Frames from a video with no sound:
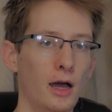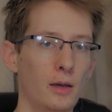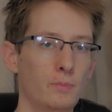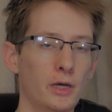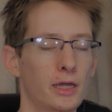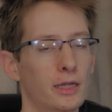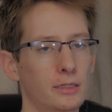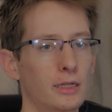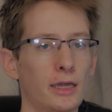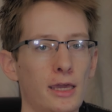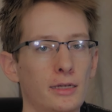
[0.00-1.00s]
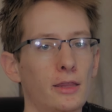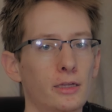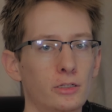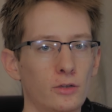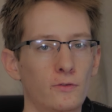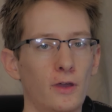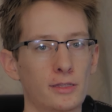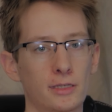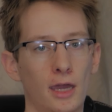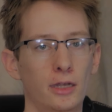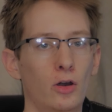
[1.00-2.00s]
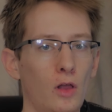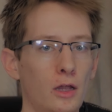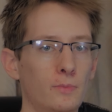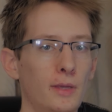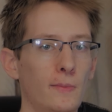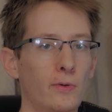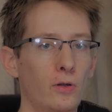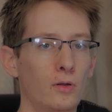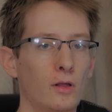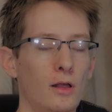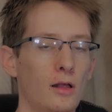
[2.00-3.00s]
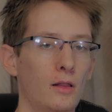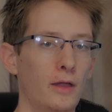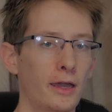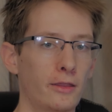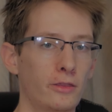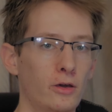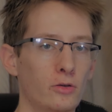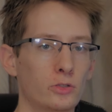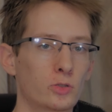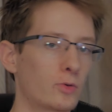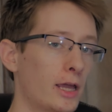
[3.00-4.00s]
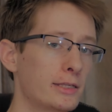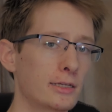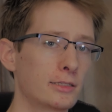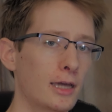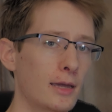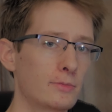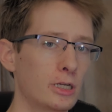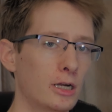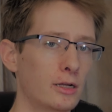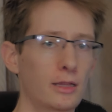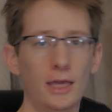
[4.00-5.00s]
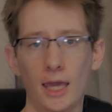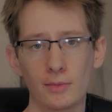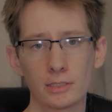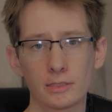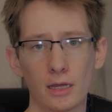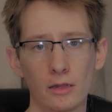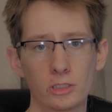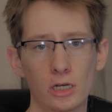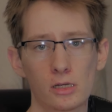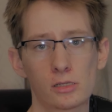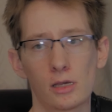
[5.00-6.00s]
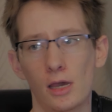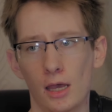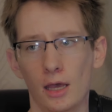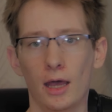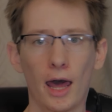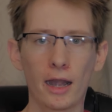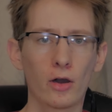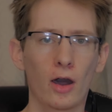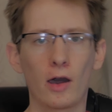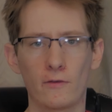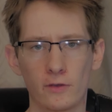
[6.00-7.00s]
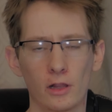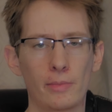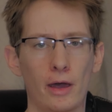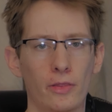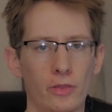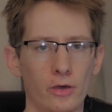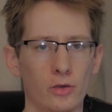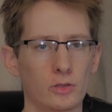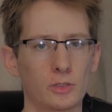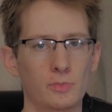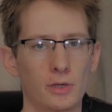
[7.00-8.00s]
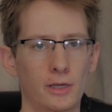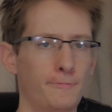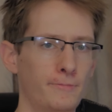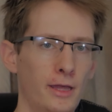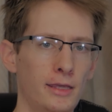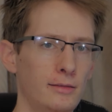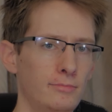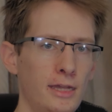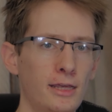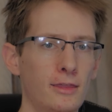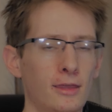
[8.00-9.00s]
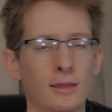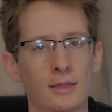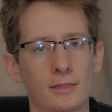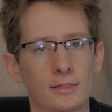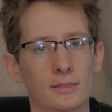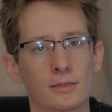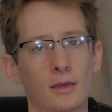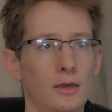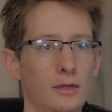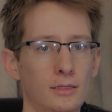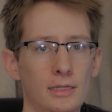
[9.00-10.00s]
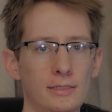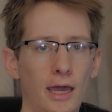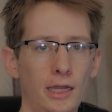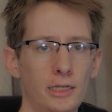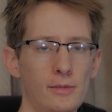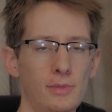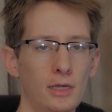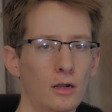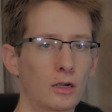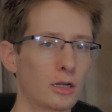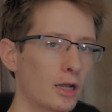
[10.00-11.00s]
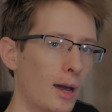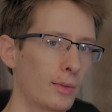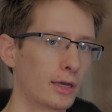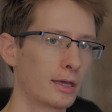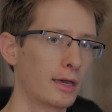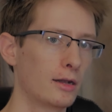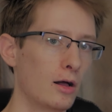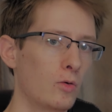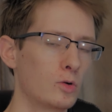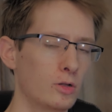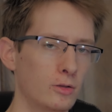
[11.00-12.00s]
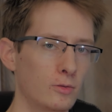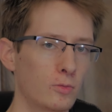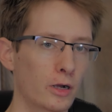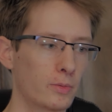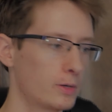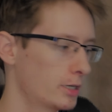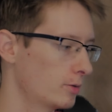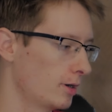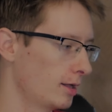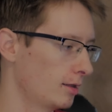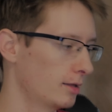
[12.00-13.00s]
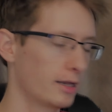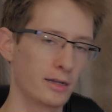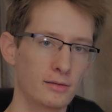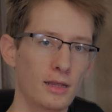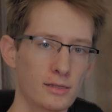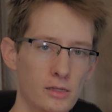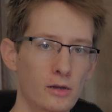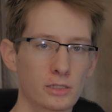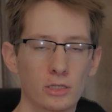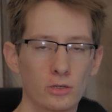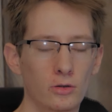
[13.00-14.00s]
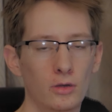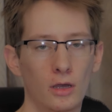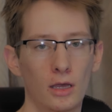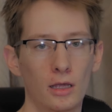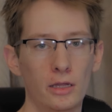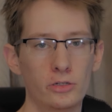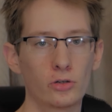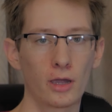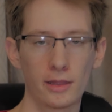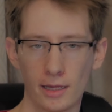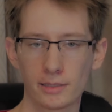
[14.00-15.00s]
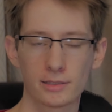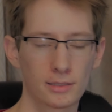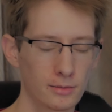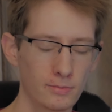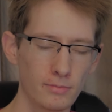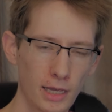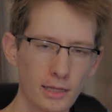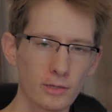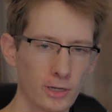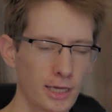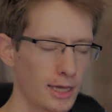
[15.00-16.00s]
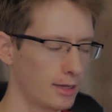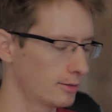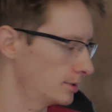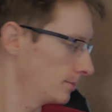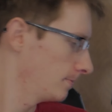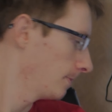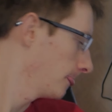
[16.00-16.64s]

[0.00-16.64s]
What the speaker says: But again, nothing too fancy. I know a lot of people like those racing type chair, the gaming style chairs. I don't know how I feel about those, but like, anything that's designed to be ergonomic at all will work pretty well, and as long as you enjoy it, that's mainly what counts.